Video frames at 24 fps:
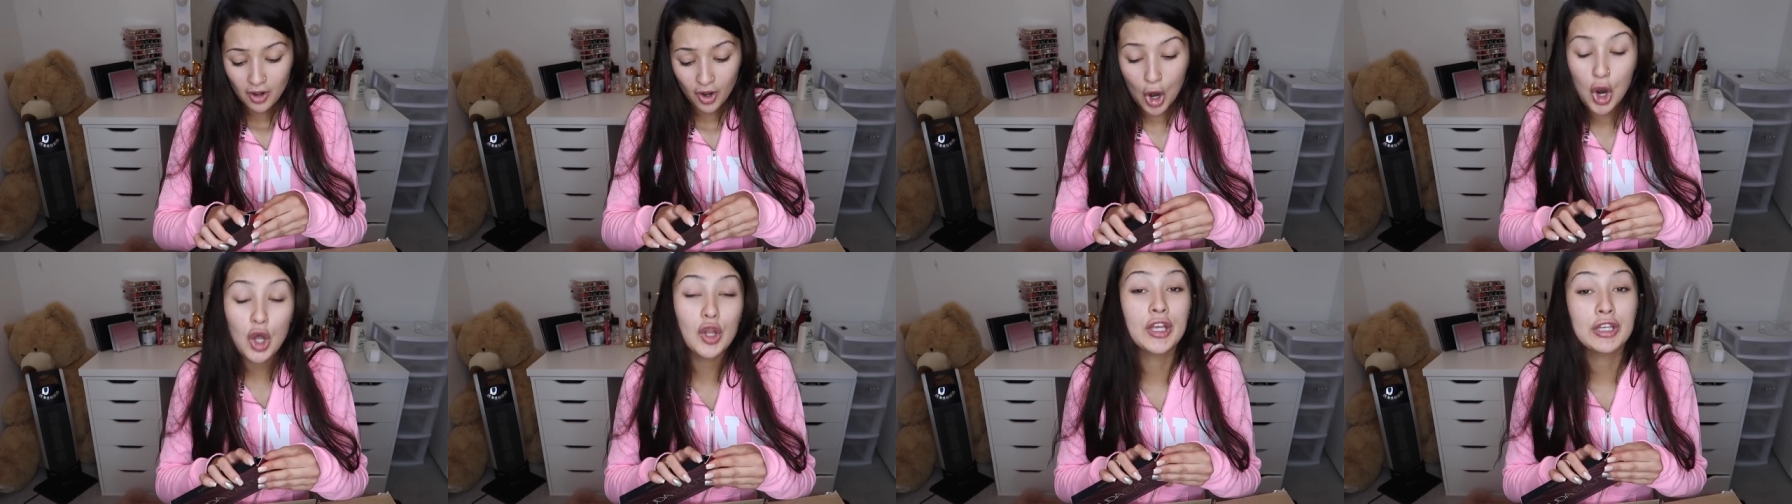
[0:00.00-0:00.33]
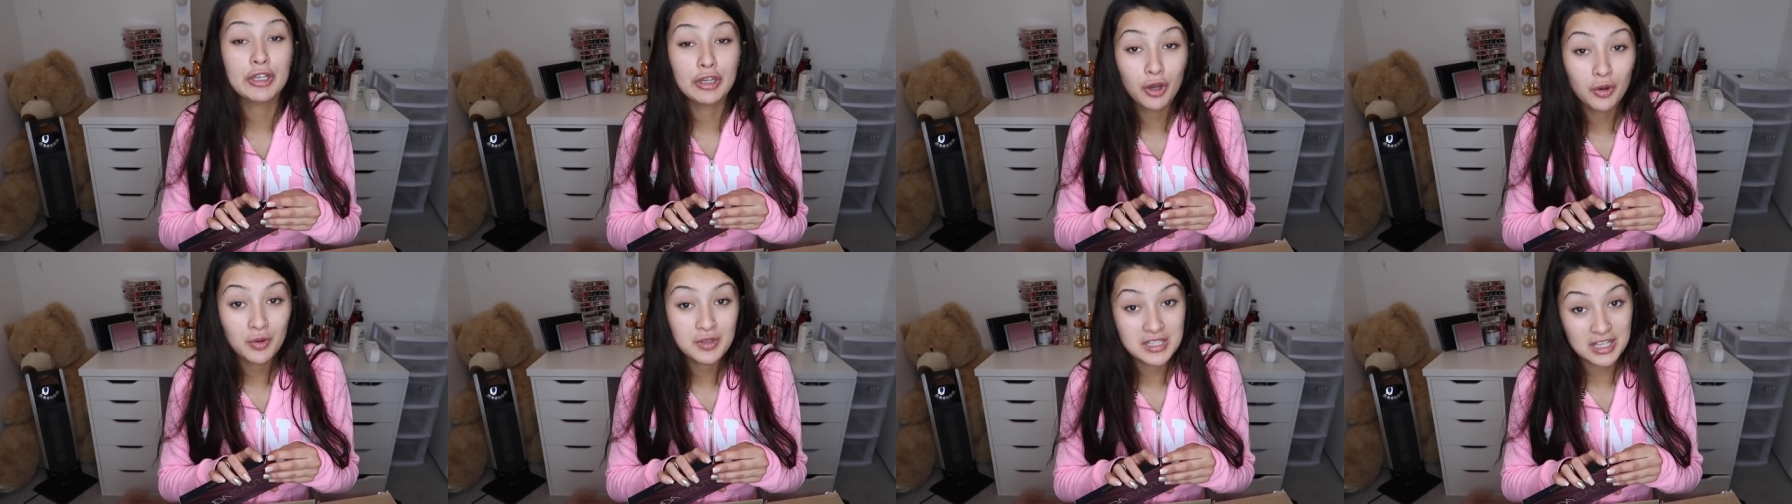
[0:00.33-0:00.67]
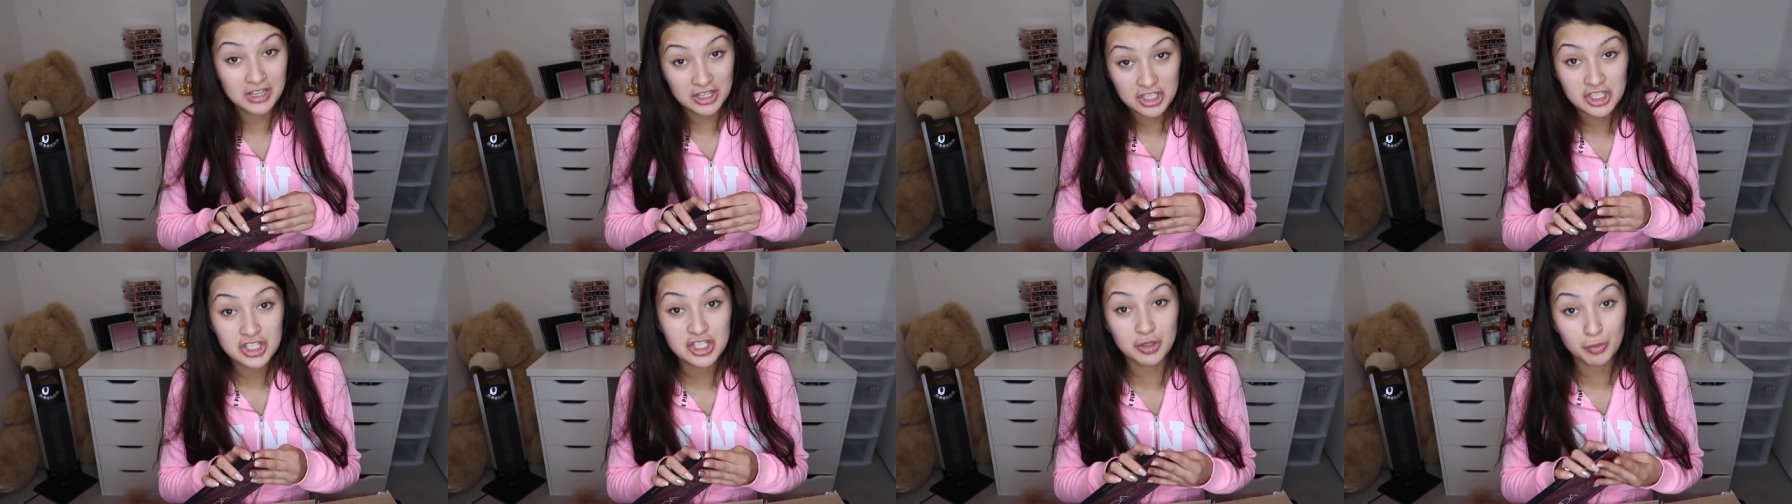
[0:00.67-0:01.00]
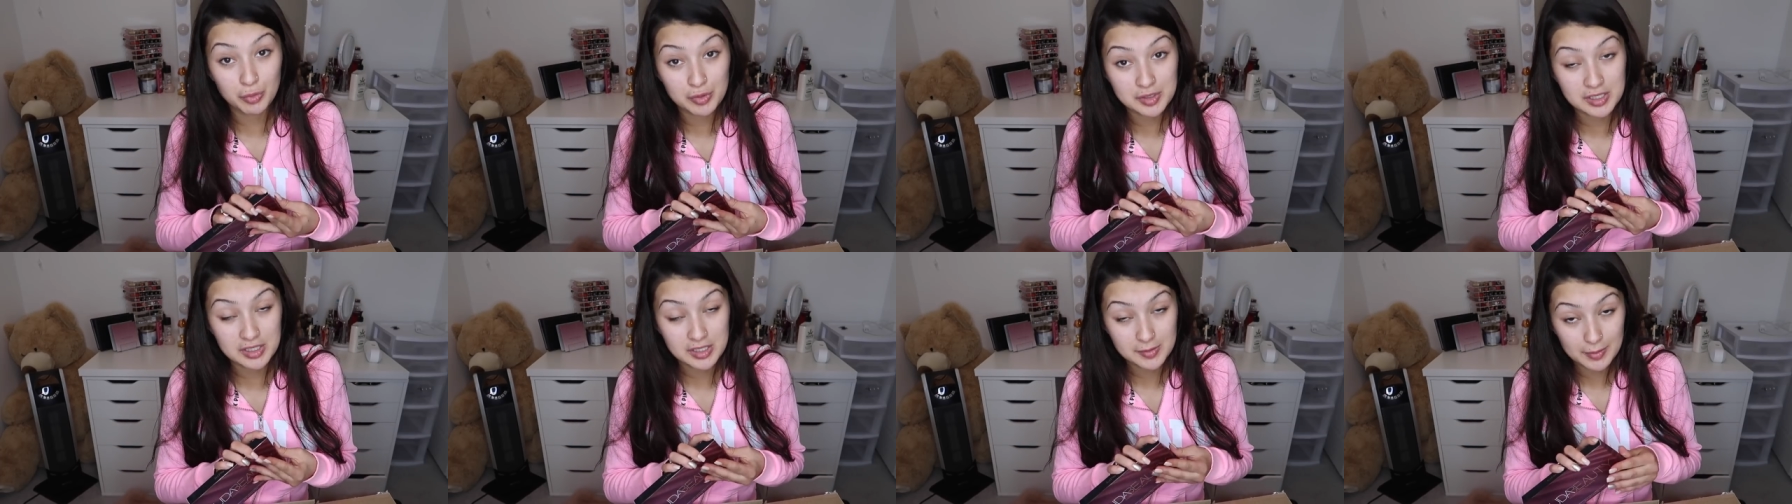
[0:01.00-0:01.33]
All I know is that this shit
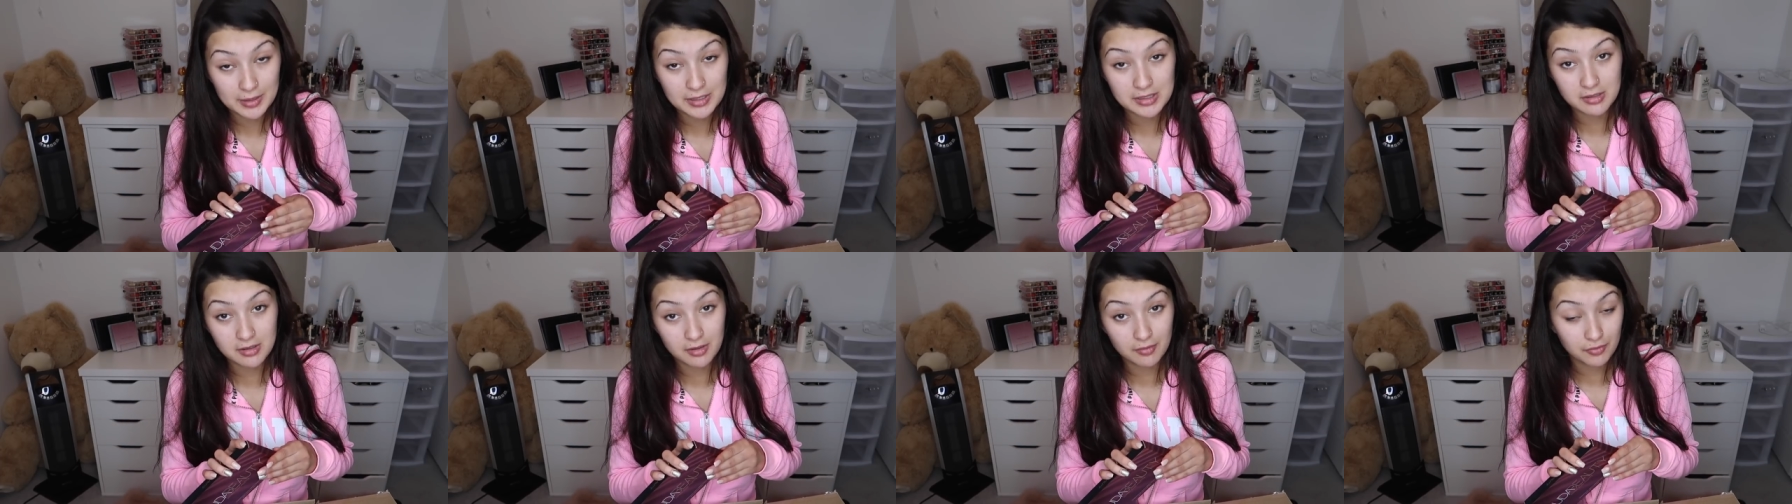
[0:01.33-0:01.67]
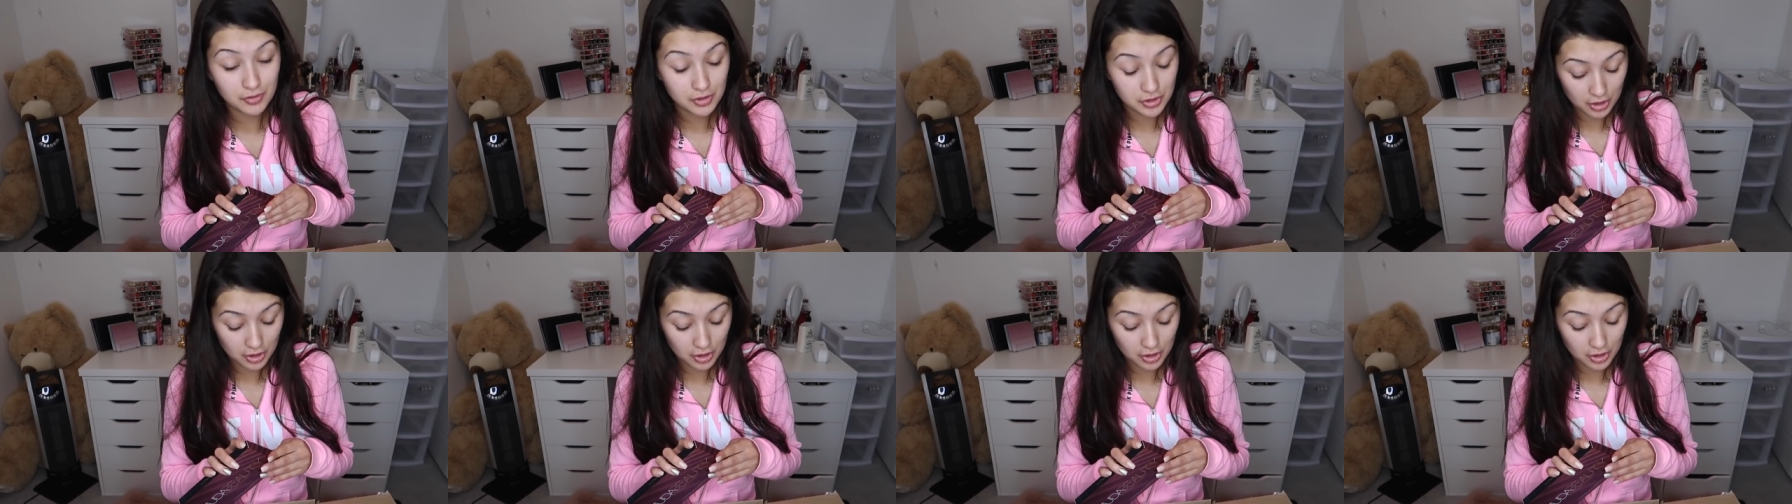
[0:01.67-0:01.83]
was expensive.